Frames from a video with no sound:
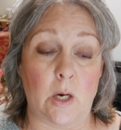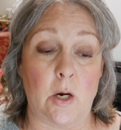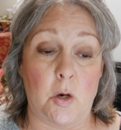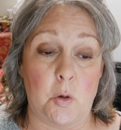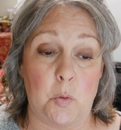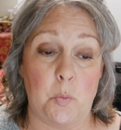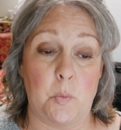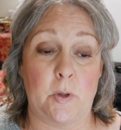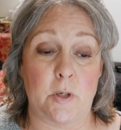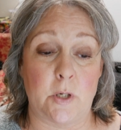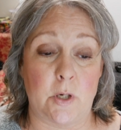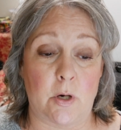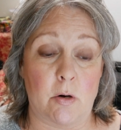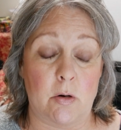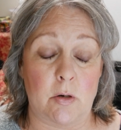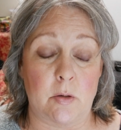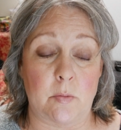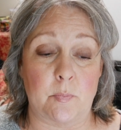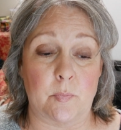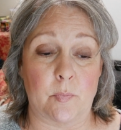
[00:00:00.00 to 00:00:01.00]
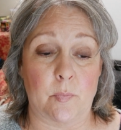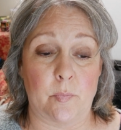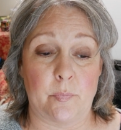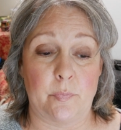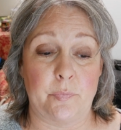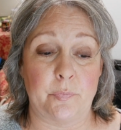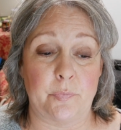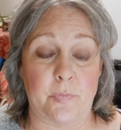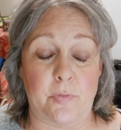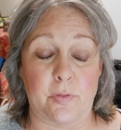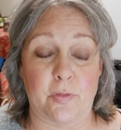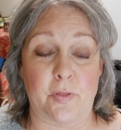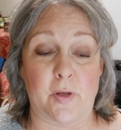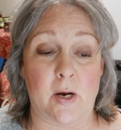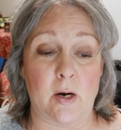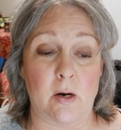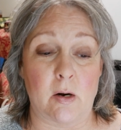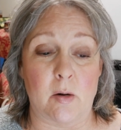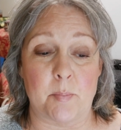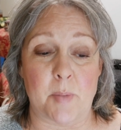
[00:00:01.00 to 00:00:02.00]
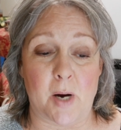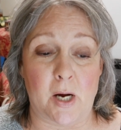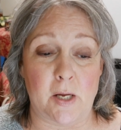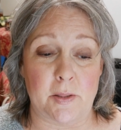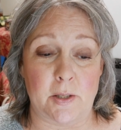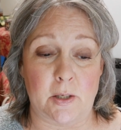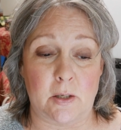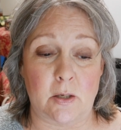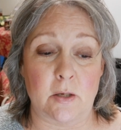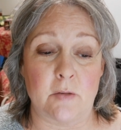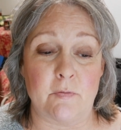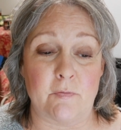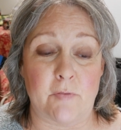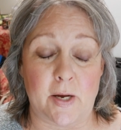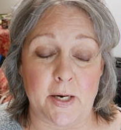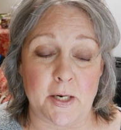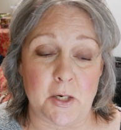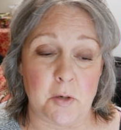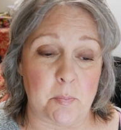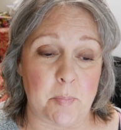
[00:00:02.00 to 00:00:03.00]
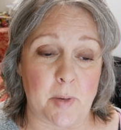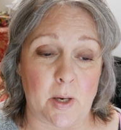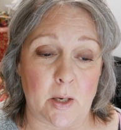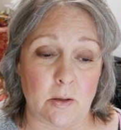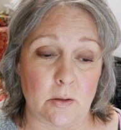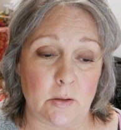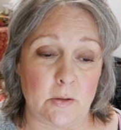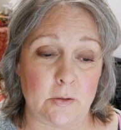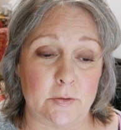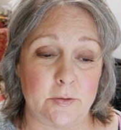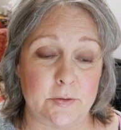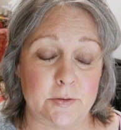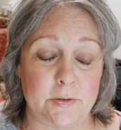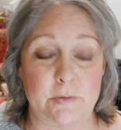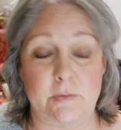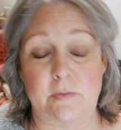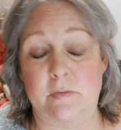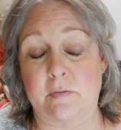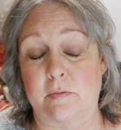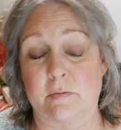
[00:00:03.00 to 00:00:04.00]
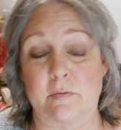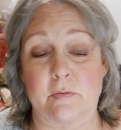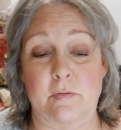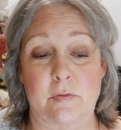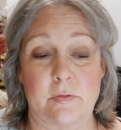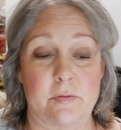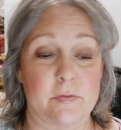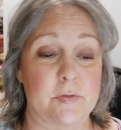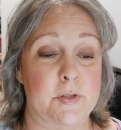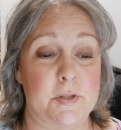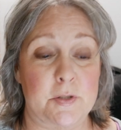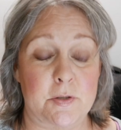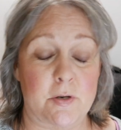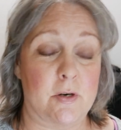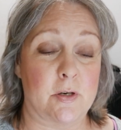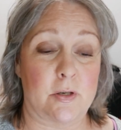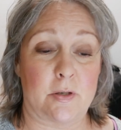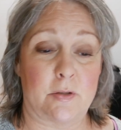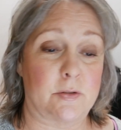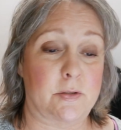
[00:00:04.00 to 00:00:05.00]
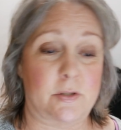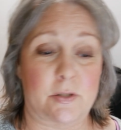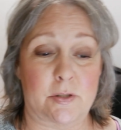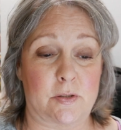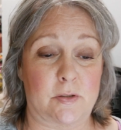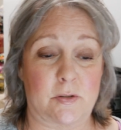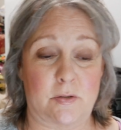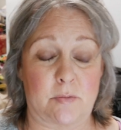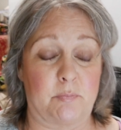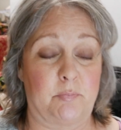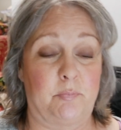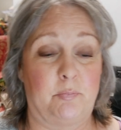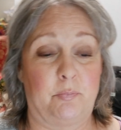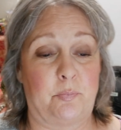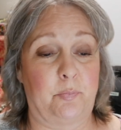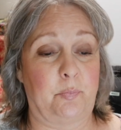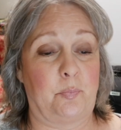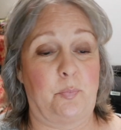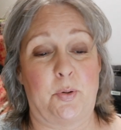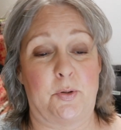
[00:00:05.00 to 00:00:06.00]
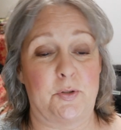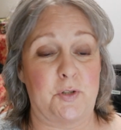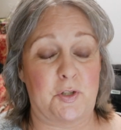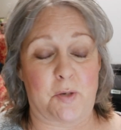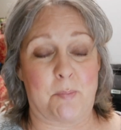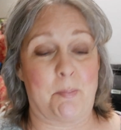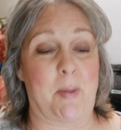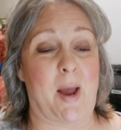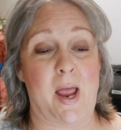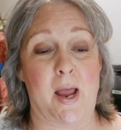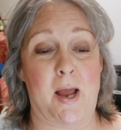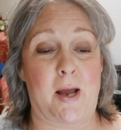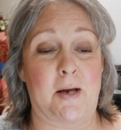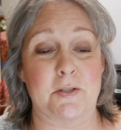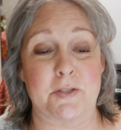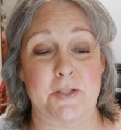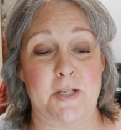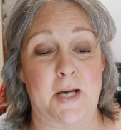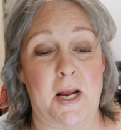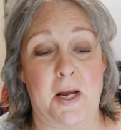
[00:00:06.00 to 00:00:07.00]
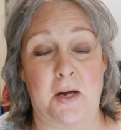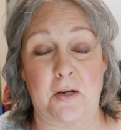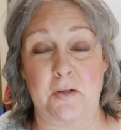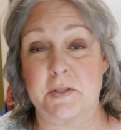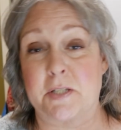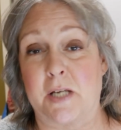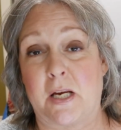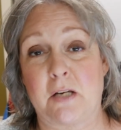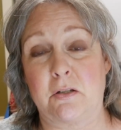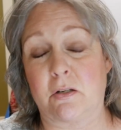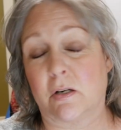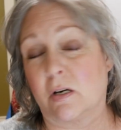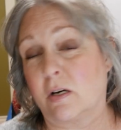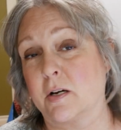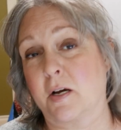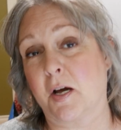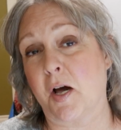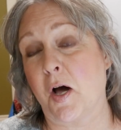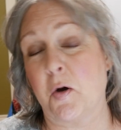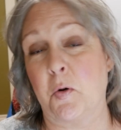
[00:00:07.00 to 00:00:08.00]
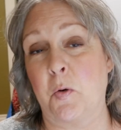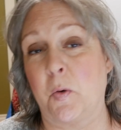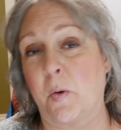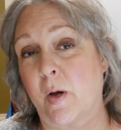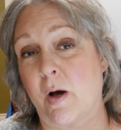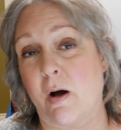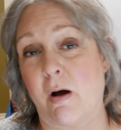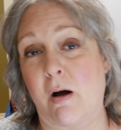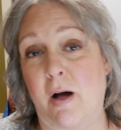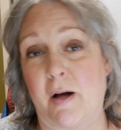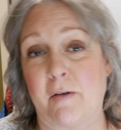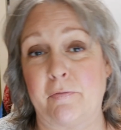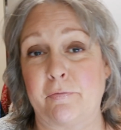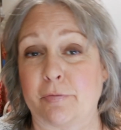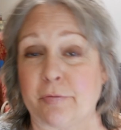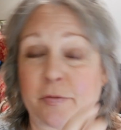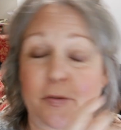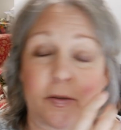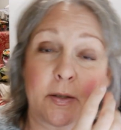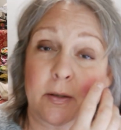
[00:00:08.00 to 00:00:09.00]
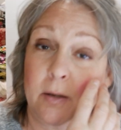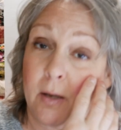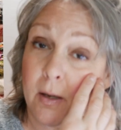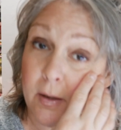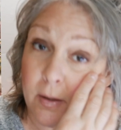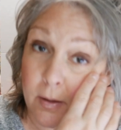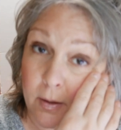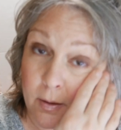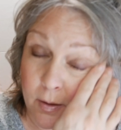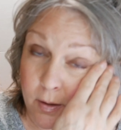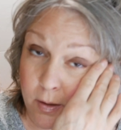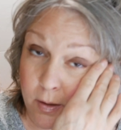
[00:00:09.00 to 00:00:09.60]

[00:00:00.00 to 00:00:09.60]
you know, when you're there by the conveyor belt and starting to put your bags down, take your coat off, and